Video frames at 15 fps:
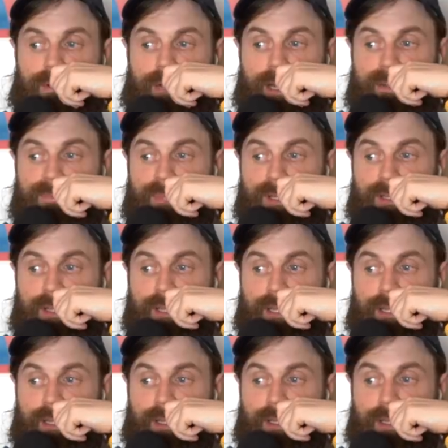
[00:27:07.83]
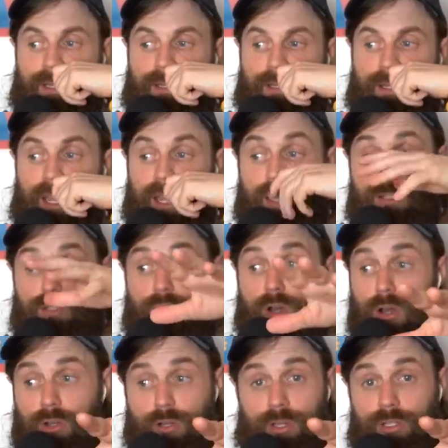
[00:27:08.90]
I've been, it's
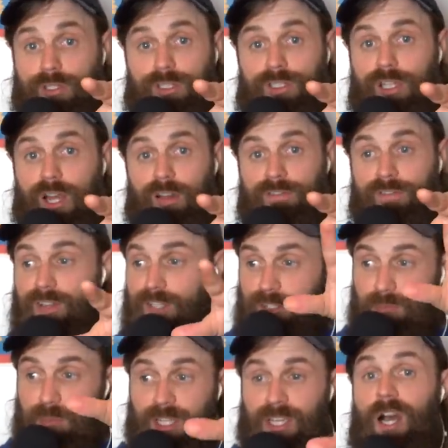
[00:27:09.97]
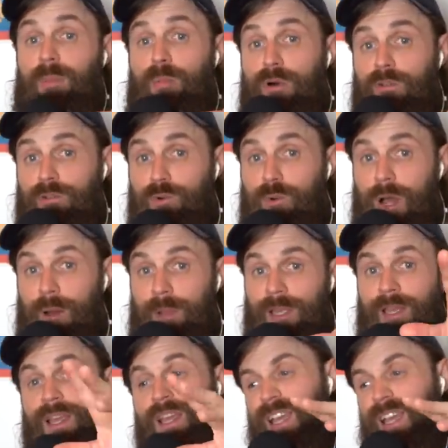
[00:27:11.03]
all good stuff. It's become overwhelming.